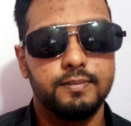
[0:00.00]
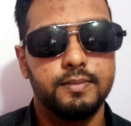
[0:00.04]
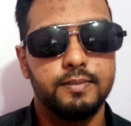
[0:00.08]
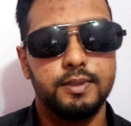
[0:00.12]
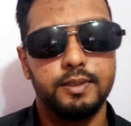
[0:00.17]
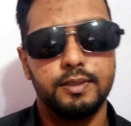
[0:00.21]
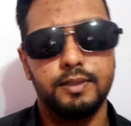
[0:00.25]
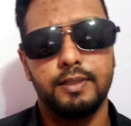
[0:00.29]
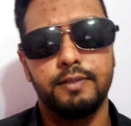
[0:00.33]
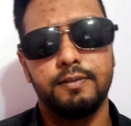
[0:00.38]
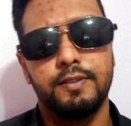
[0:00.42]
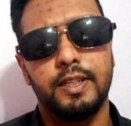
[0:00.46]

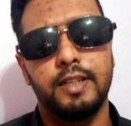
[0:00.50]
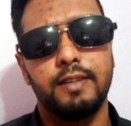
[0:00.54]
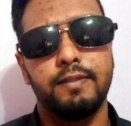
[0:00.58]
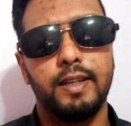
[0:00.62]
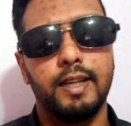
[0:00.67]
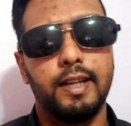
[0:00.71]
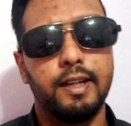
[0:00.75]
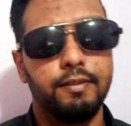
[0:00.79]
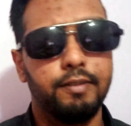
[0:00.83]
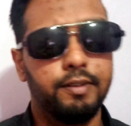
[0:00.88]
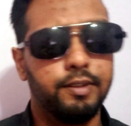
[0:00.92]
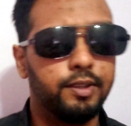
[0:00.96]
So you've
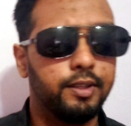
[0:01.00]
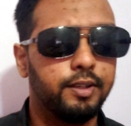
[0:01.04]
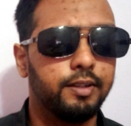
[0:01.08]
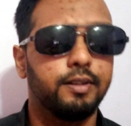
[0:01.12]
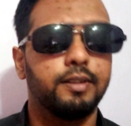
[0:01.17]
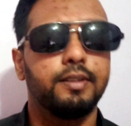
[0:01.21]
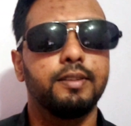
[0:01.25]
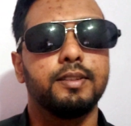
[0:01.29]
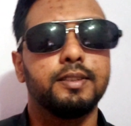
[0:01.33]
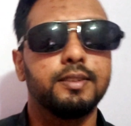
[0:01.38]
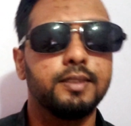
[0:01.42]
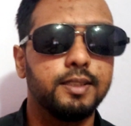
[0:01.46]
tried everything
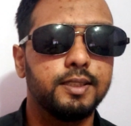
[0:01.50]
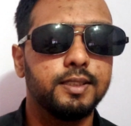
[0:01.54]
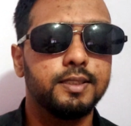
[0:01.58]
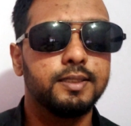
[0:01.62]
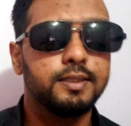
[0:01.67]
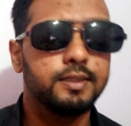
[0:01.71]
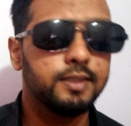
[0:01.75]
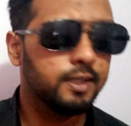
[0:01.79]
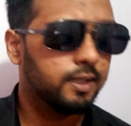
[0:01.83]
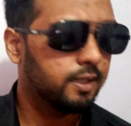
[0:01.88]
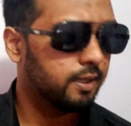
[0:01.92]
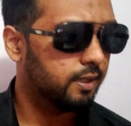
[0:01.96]
on this
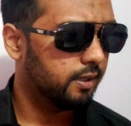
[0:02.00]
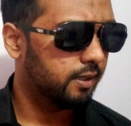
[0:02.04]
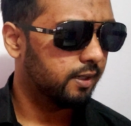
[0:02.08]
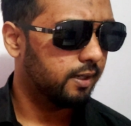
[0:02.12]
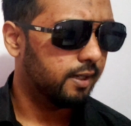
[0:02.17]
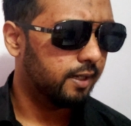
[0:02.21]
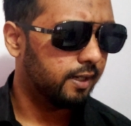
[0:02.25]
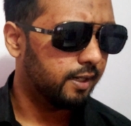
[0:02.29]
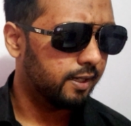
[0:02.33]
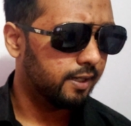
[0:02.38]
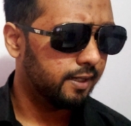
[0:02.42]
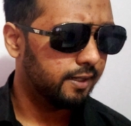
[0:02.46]
list
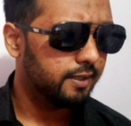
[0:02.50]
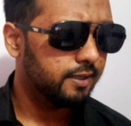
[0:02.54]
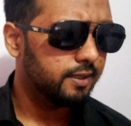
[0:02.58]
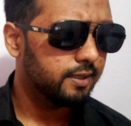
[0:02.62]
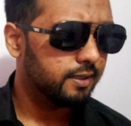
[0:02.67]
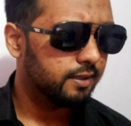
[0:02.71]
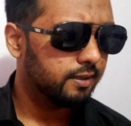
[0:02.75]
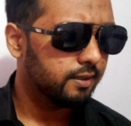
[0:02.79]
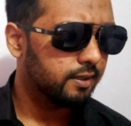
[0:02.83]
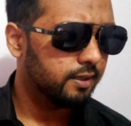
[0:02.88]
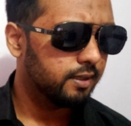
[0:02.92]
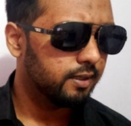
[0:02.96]

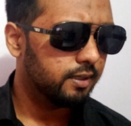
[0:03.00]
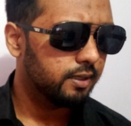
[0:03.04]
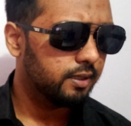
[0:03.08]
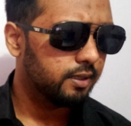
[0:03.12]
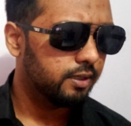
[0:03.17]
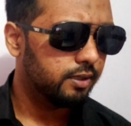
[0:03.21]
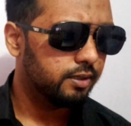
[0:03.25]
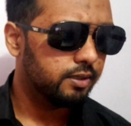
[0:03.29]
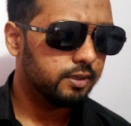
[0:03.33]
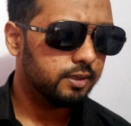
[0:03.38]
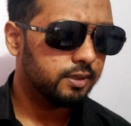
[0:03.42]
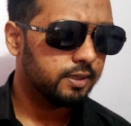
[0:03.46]
and
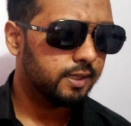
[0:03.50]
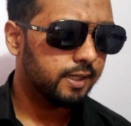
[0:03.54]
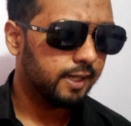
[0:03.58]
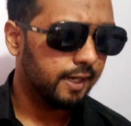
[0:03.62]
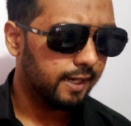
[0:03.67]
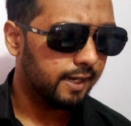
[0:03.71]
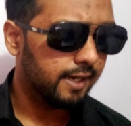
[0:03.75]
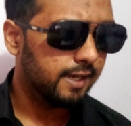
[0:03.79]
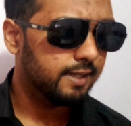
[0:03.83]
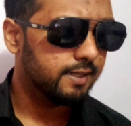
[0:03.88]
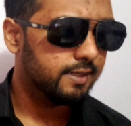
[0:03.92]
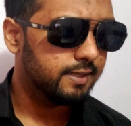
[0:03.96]
you just
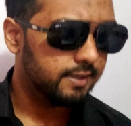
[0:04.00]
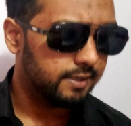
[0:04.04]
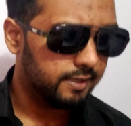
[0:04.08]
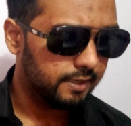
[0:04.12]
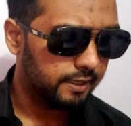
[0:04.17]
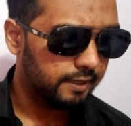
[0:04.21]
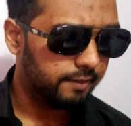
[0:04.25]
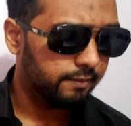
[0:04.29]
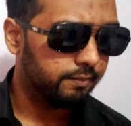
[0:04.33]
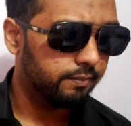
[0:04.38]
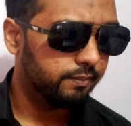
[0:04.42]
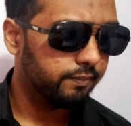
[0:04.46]
can't
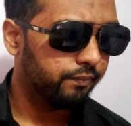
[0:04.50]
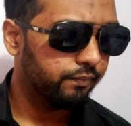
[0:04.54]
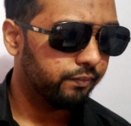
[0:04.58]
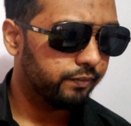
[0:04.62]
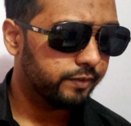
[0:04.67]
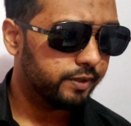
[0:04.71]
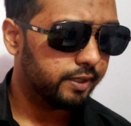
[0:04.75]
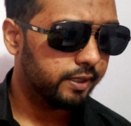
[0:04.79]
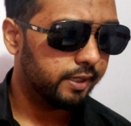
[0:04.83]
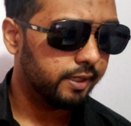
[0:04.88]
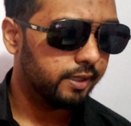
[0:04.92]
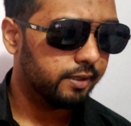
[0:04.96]
seem
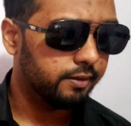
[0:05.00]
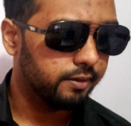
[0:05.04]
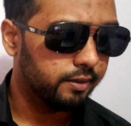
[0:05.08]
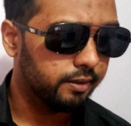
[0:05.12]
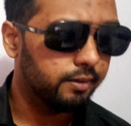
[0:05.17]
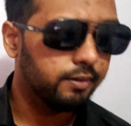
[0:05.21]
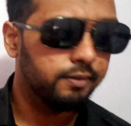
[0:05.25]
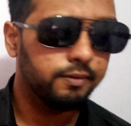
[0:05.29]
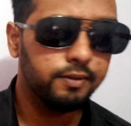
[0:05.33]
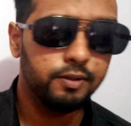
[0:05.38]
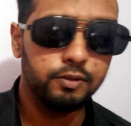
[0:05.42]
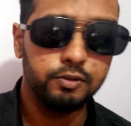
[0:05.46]
to get
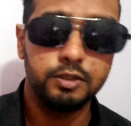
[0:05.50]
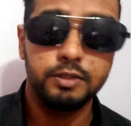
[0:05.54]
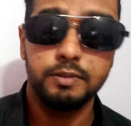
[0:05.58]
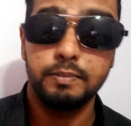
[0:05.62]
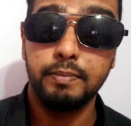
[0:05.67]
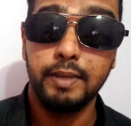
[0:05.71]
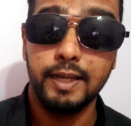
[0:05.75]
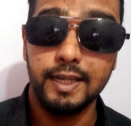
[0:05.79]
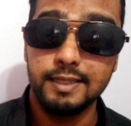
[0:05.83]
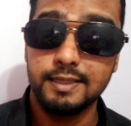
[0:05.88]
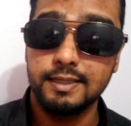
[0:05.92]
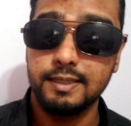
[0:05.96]
rid of those
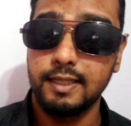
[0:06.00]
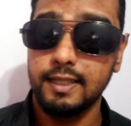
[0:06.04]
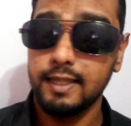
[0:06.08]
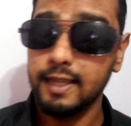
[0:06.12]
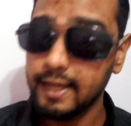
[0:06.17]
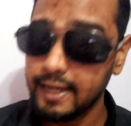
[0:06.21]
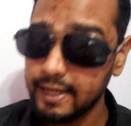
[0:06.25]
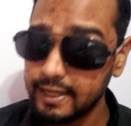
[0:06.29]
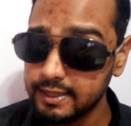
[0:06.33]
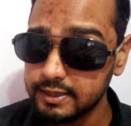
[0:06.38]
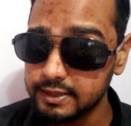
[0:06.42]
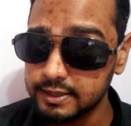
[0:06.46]
pesky
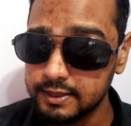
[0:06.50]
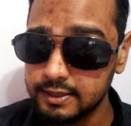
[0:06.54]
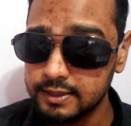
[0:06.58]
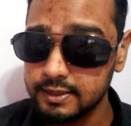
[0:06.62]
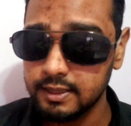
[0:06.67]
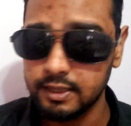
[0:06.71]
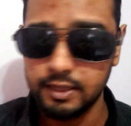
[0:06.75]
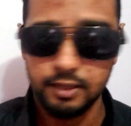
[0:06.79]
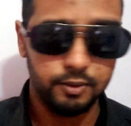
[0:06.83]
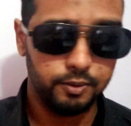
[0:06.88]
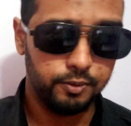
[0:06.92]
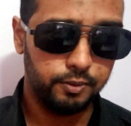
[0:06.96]

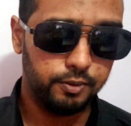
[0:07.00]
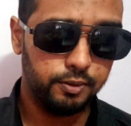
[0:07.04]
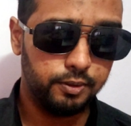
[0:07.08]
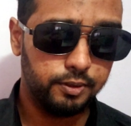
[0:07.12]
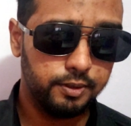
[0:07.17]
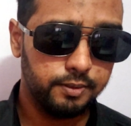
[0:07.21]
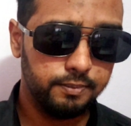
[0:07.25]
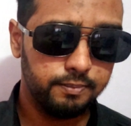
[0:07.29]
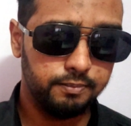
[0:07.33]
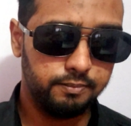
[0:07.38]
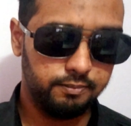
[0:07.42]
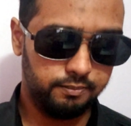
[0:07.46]
ants
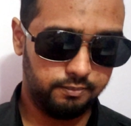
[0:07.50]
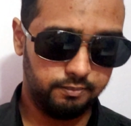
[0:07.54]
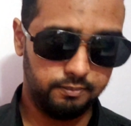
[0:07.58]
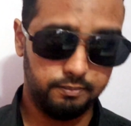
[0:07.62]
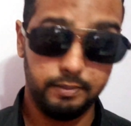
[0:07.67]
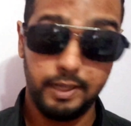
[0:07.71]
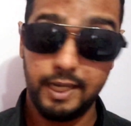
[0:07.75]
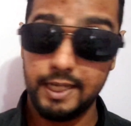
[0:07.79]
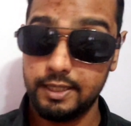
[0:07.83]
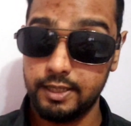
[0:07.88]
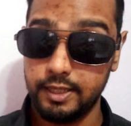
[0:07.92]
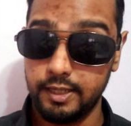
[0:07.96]
or
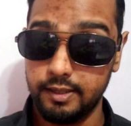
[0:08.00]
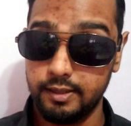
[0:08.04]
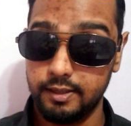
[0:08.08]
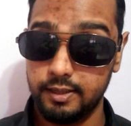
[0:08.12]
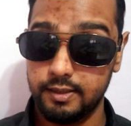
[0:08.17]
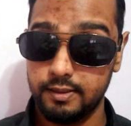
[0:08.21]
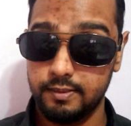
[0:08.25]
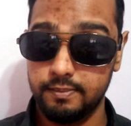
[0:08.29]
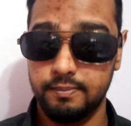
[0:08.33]
bachak.